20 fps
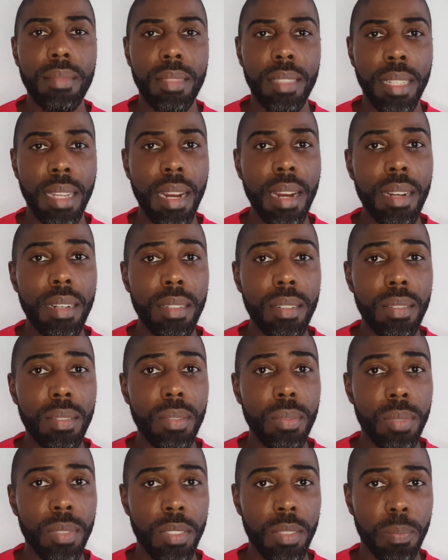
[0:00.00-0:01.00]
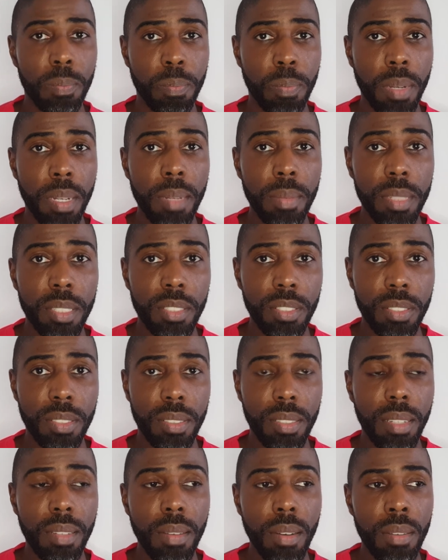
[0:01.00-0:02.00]
The article was
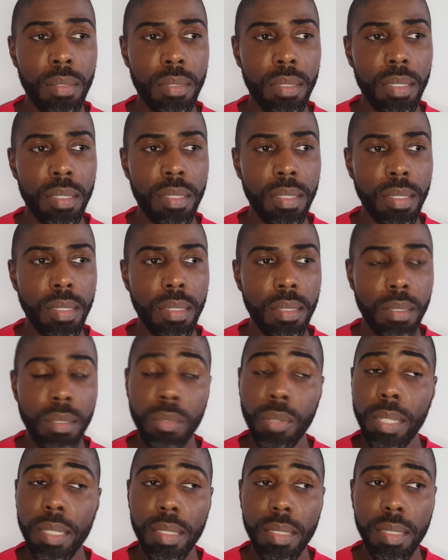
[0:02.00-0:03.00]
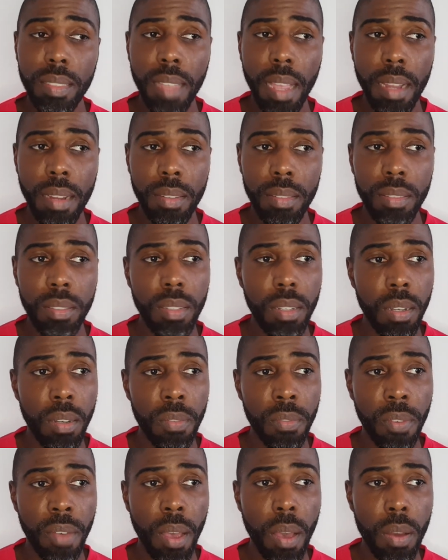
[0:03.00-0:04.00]
published on the 22nd
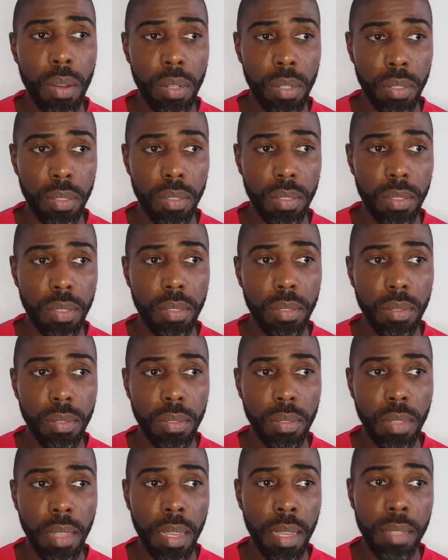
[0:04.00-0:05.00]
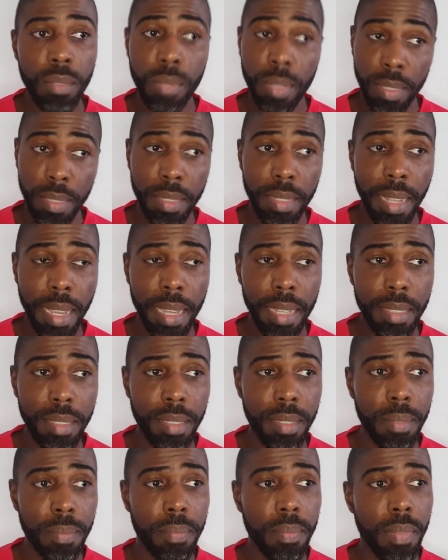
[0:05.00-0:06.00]
of August,
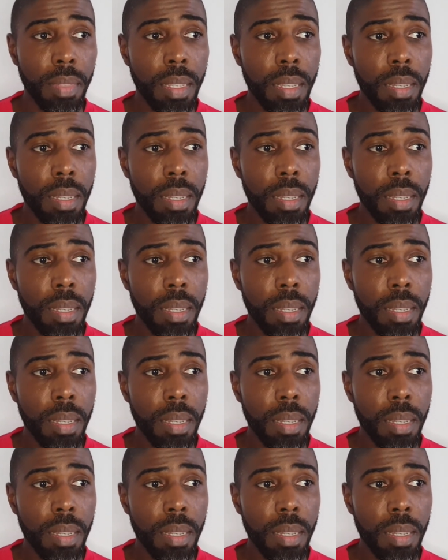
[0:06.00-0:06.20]
2019.